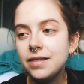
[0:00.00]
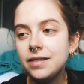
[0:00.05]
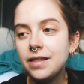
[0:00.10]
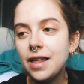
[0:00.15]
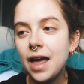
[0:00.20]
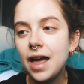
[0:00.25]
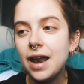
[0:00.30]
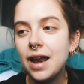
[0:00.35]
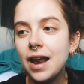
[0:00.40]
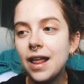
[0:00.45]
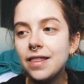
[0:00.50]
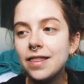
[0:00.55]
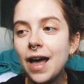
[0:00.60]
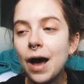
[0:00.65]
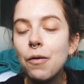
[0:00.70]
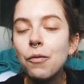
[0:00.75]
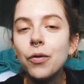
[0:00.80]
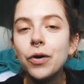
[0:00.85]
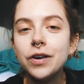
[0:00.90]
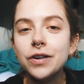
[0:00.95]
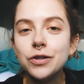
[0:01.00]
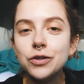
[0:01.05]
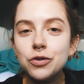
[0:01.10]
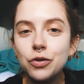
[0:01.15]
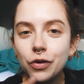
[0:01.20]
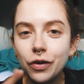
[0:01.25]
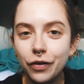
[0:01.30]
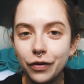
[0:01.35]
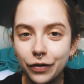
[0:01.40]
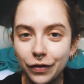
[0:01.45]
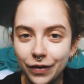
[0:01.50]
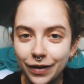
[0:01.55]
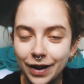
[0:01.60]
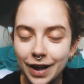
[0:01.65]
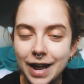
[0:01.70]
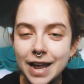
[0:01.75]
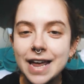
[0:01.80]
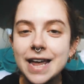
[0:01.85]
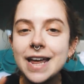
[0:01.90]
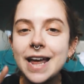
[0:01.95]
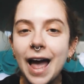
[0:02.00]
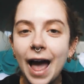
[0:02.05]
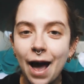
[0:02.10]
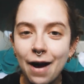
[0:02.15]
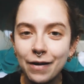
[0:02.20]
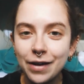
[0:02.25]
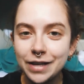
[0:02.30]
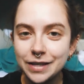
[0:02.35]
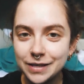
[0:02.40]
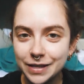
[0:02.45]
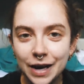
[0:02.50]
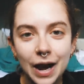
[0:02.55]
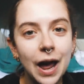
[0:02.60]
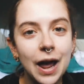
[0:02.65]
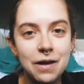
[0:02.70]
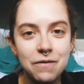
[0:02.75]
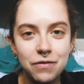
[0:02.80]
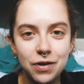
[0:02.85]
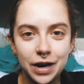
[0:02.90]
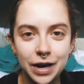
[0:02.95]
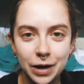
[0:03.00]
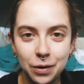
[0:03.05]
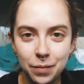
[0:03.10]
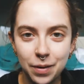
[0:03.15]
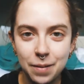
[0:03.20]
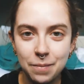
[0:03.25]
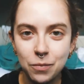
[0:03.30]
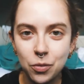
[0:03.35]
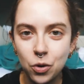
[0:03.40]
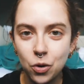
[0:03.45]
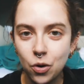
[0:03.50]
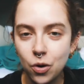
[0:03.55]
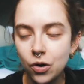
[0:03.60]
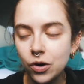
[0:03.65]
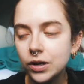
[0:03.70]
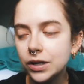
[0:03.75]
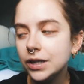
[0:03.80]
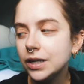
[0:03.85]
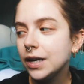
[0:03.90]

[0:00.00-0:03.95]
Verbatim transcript: then that would sort of eke out its life a little bit more.